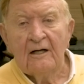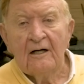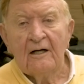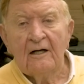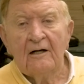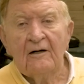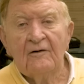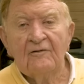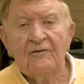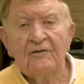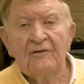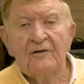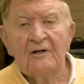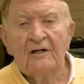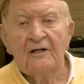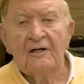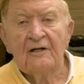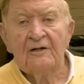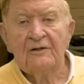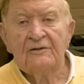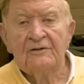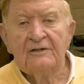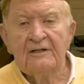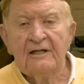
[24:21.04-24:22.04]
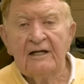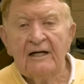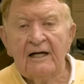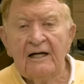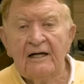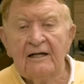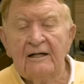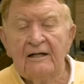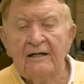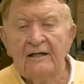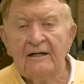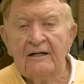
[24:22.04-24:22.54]
of
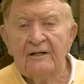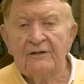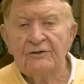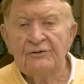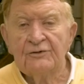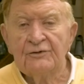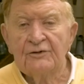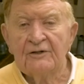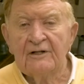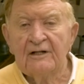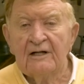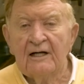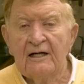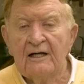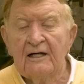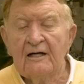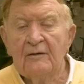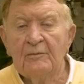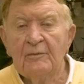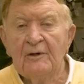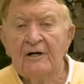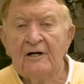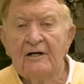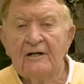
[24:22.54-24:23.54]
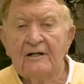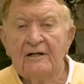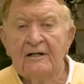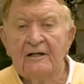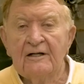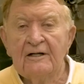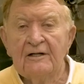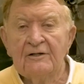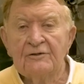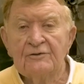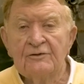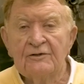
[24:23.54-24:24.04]
Louisiana history and American
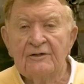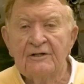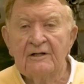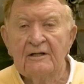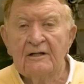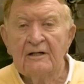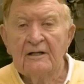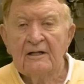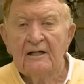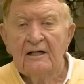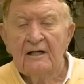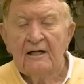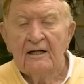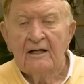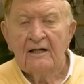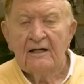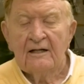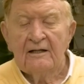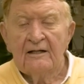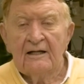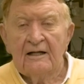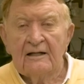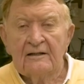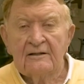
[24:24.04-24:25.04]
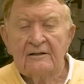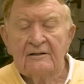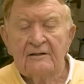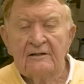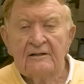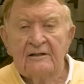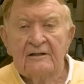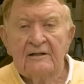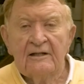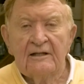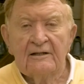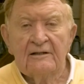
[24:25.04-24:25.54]
history that,
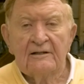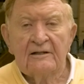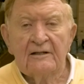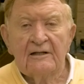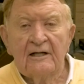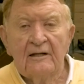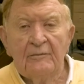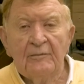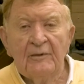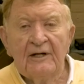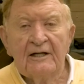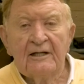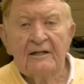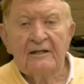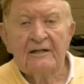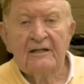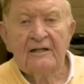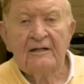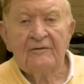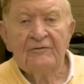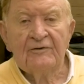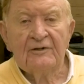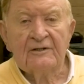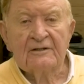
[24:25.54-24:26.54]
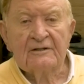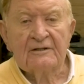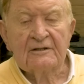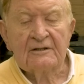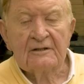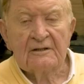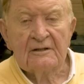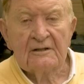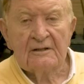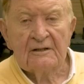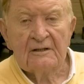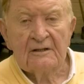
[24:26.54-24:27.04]
that can make a difference
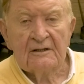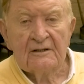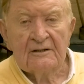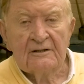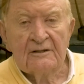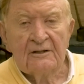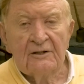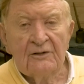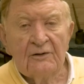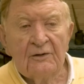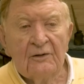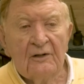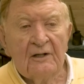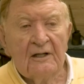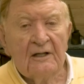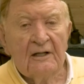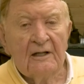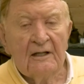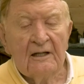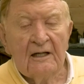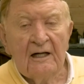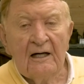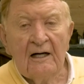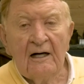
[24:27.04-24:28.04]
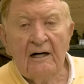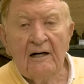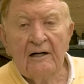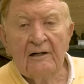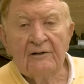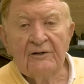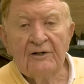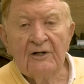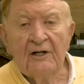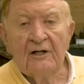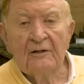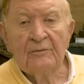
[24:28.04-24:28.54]
to uh,
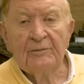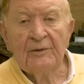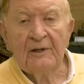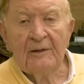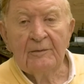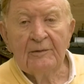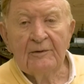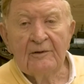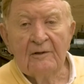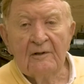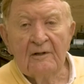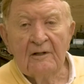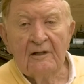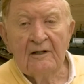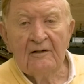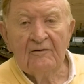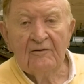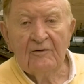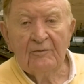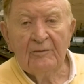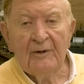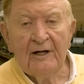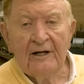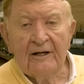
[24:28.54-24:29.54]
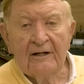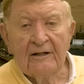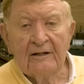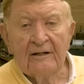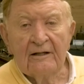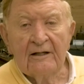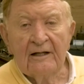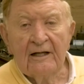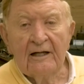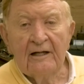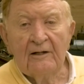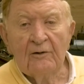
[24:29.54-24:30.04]
our young people of
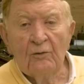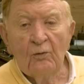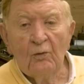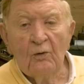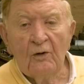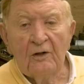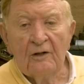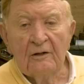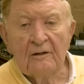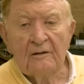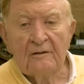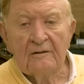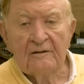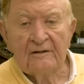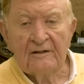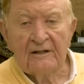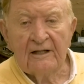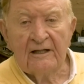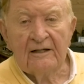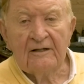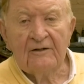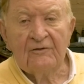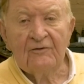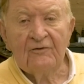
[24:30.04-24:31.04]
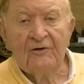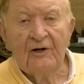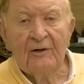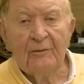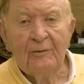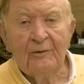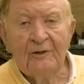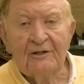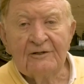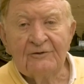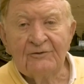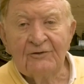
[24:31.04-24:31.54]
America and the world. Thank you very
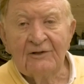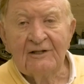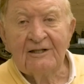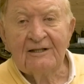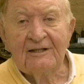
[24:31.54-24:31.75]
much for